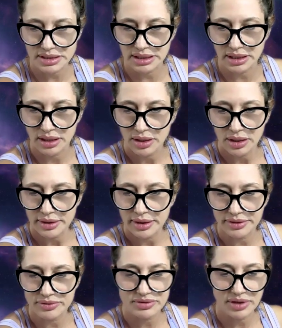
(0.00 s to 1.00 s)
see
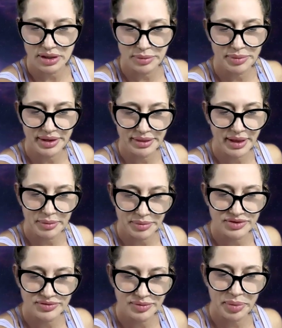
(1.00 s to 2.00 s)
that there's going to be that
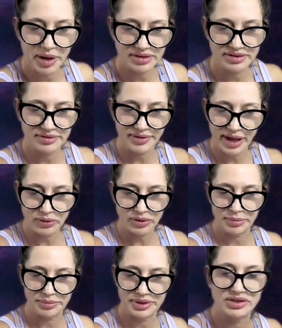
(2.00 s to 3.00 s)
much of a positive
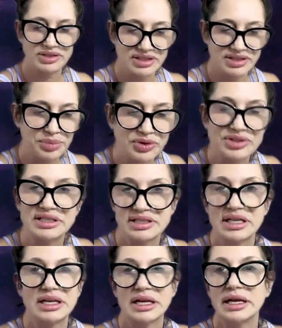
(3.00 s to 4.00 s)
outcome because this person's
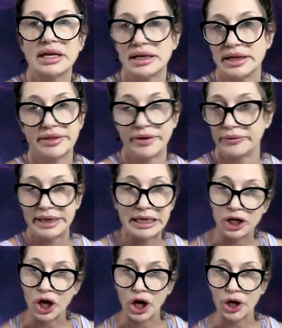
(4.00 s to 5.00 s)
in their
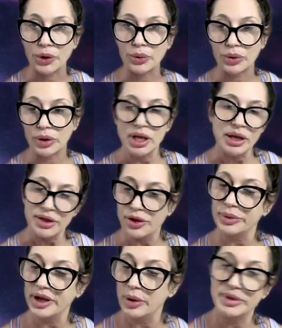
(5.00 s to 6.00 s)
ego. Though
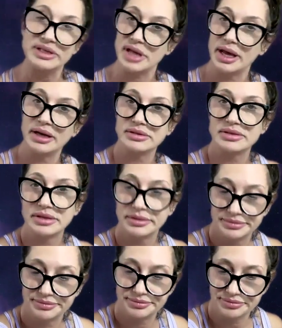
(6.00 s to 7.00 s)
we always ask
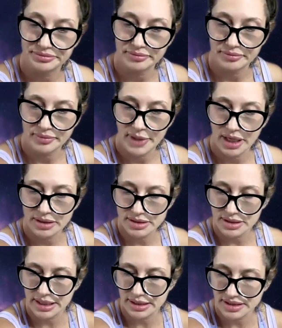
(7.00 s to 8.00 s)
and
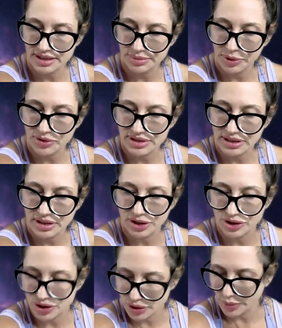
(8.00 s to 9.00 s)
say, is this person going
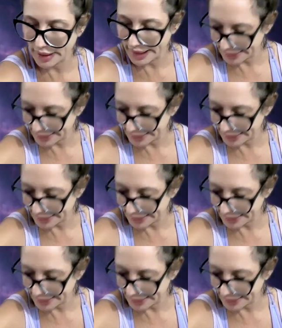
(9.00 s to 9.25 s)
to do